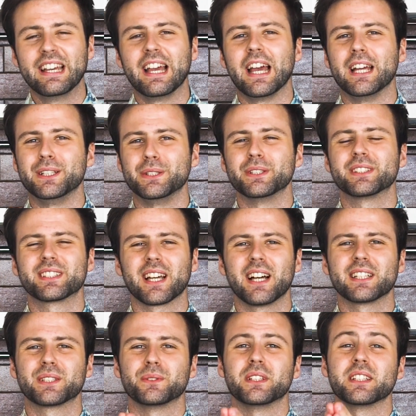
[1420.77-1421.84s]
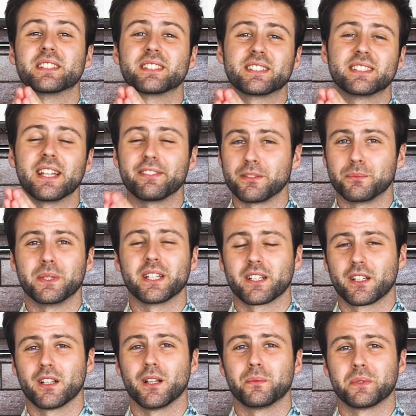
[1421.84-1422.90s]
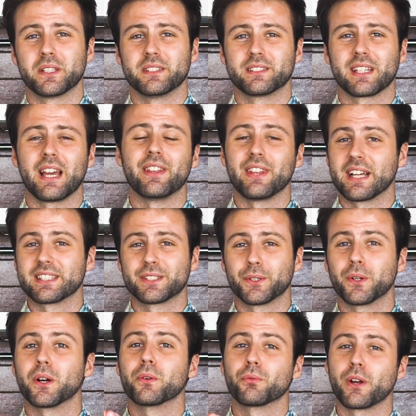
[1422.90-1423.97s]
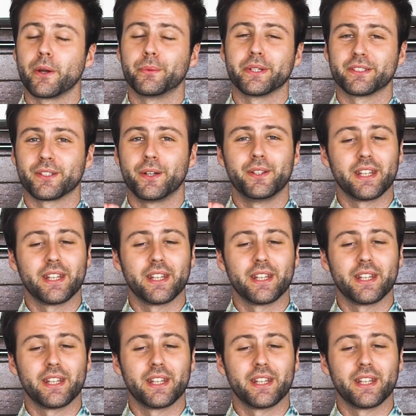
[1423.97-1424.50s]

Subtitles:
and you start doing 7-minute kilometers, and that's your aerobic zone,